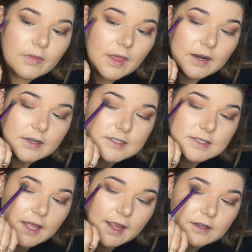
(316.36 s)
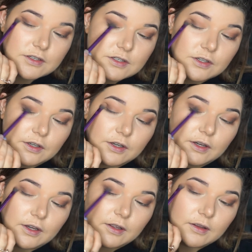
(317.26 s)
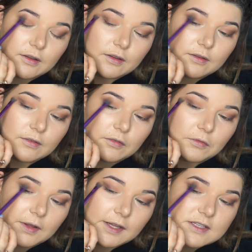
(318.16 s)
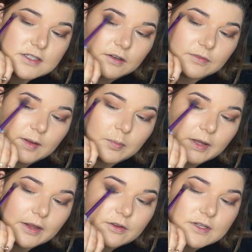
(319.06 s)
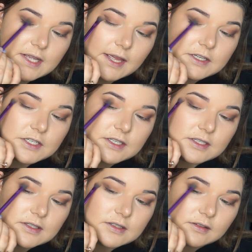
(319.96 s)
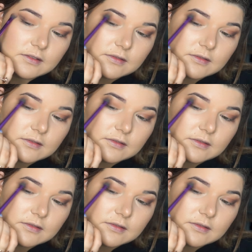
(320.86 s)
and I just like to really softly blend those edges.